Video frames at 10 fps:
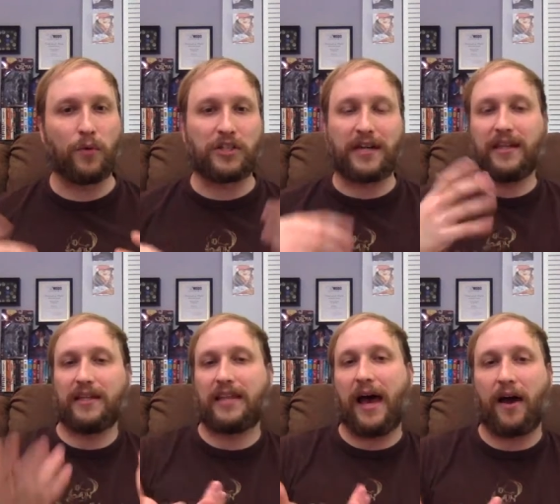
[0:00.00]
which I
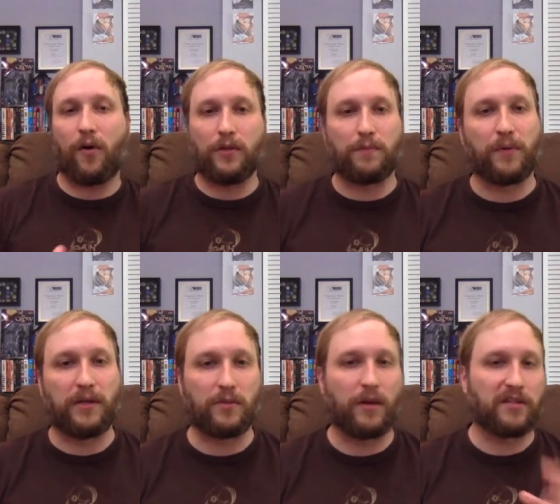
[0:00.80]
think that always
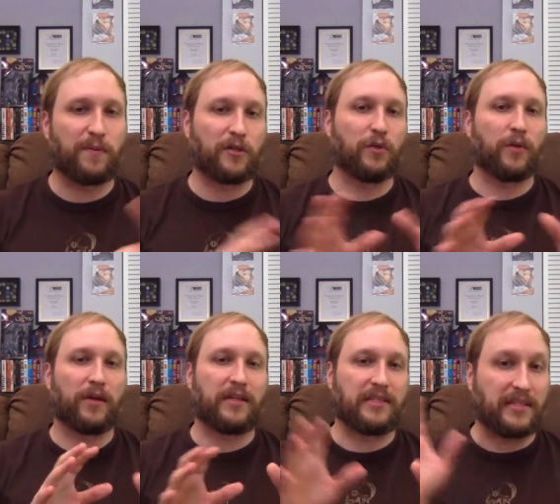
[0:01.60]
plays well, especially with
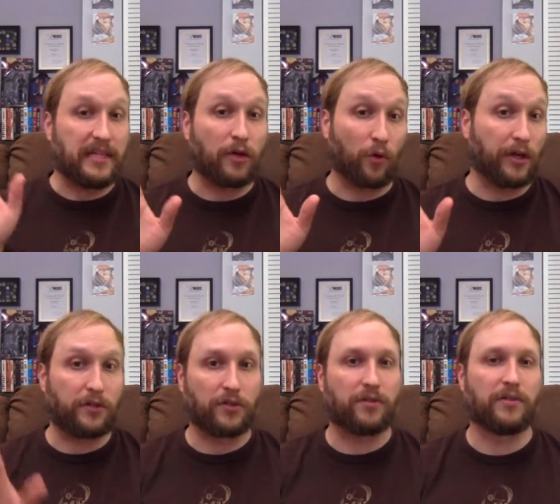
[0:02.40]
like sea
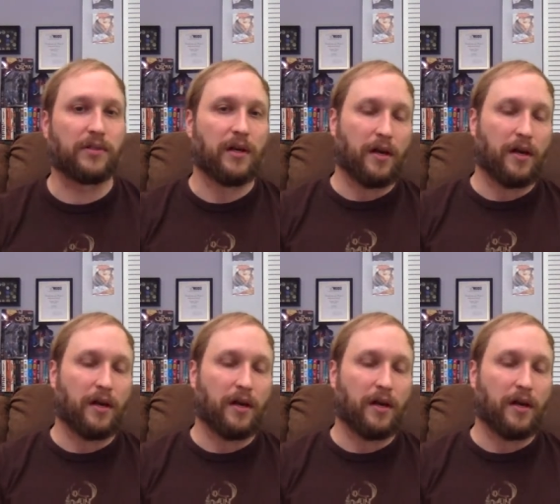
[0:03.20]
creatures.